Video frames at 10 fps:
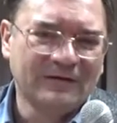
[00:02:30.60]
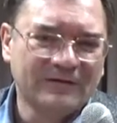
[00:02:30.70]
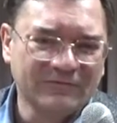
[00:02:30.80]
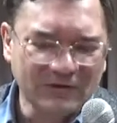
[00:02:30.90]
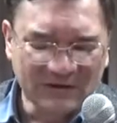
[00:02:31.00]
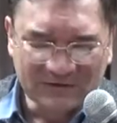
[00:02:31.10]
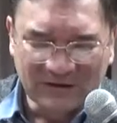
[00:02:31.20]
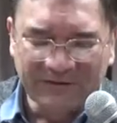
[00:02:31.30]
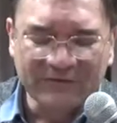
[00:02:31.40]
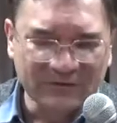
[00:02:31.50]
to
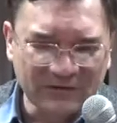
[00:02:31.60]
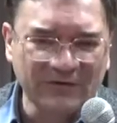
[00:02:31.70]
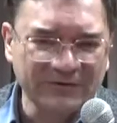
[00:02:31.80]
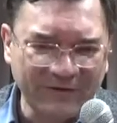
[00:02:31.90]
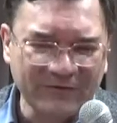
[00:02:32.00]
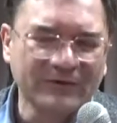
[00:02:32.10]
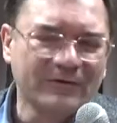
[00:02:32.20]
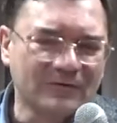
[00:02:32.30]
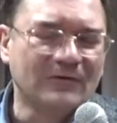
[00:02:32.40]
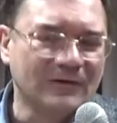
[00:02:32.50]
recognize that God does know
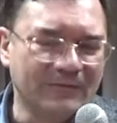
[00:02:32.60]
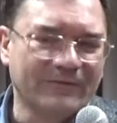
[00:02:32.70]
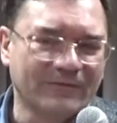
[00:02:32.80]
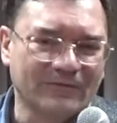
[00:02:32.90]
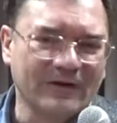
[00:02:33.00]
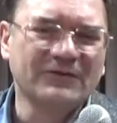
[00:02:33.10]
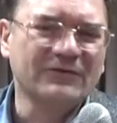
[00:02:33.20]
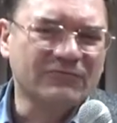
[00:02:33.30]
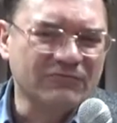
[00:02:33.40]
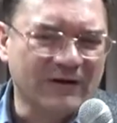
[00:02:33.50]
your limits, and to
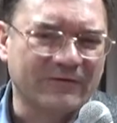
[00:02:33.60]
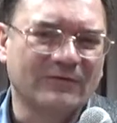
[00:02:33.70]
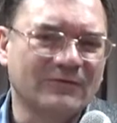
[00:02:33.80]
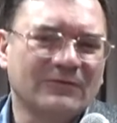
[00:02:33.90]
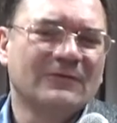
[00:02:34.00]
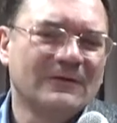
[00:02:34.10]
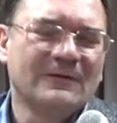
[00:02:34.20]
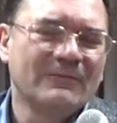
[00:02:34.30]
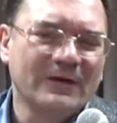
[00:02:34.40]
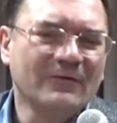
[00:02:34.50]
trust.
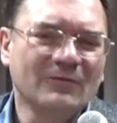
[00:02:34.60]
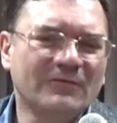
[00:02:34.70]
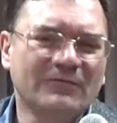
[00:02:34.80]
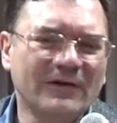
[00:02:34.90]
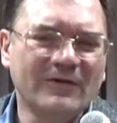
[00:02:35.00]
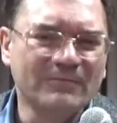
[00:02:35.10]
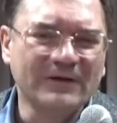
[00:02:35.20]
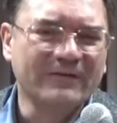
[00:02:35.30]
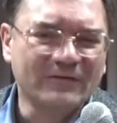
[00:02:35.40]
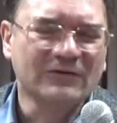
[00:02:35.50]
That is what faith
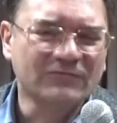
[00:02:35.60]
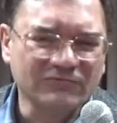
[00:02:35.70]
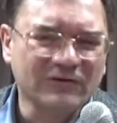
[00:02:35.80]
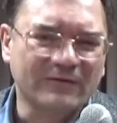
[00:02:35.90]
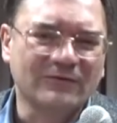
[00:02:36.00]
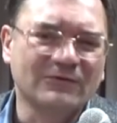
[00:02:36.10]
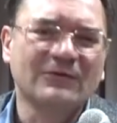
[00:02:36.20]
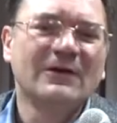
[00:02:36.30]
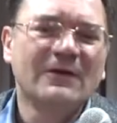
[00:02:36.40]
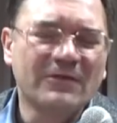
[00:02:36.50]
means, to trust
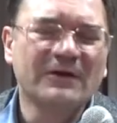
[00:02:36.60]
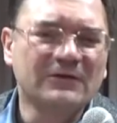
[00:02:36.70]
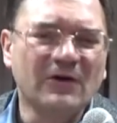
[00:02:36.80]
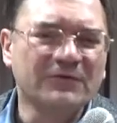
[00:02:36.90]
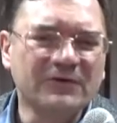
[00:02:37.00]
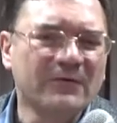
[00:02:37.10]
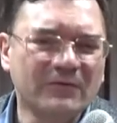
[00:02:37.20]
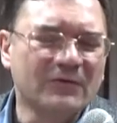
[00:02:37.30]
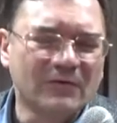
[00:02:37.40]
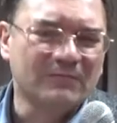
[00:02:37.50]
that God
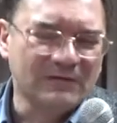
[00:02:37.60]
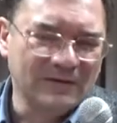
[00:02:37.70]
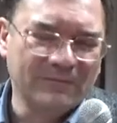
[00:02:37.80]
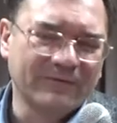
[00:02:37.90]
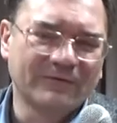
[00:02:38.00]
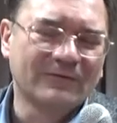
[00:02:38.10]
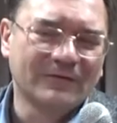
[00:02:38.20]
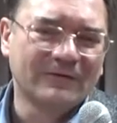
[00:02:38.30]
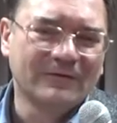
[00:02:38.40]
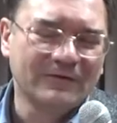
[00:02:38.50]
knows your limits.
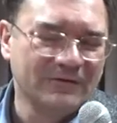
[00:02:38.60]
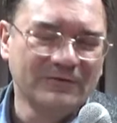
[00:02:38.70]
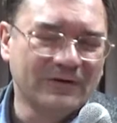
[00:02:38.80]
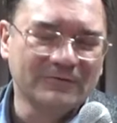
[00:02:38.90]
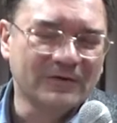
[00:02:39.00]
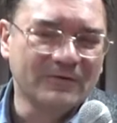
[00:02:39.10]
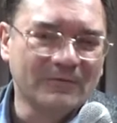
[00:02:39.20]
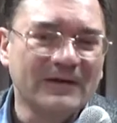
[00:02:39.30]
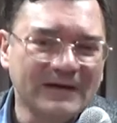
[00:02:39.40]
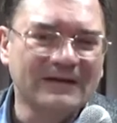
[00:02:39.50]
You don't know
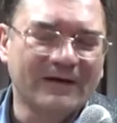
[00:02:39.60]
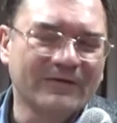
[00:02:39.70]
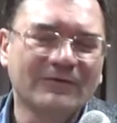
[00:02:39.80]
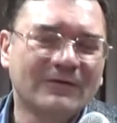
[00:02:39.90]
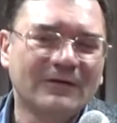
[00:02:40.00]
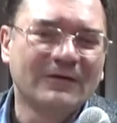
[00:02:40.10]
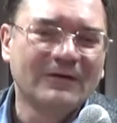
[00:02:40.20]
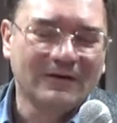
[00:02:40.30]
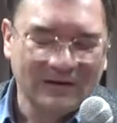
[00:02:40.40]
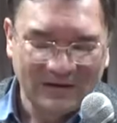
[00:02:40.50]
them, he does,
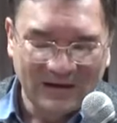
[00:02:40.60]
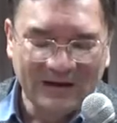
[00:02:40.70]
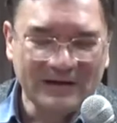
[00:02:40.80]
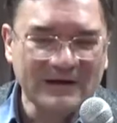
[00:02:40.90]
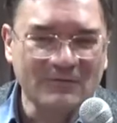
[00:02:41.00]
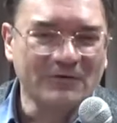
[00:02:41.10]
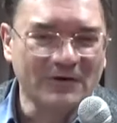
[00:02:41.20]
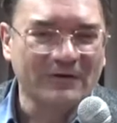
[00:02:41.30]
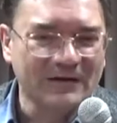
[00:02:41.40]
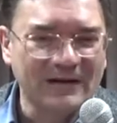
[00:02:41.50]
and he will not
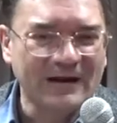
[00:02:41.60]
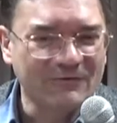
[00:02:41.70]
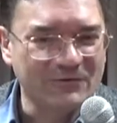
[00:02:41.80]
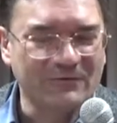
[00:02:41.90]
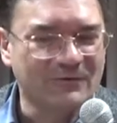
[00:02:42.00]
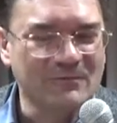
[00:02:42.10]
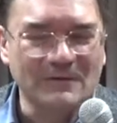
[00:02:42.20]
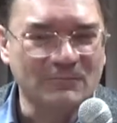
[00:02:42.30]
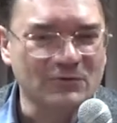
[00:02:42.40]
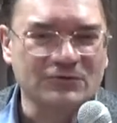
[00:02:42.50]
allow you to be
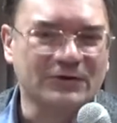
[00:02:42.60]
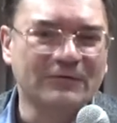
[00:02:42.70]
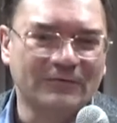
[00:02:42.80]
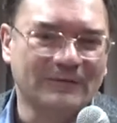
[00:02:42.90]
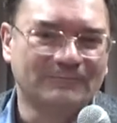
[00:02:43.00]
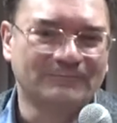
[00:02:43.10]
pushed over.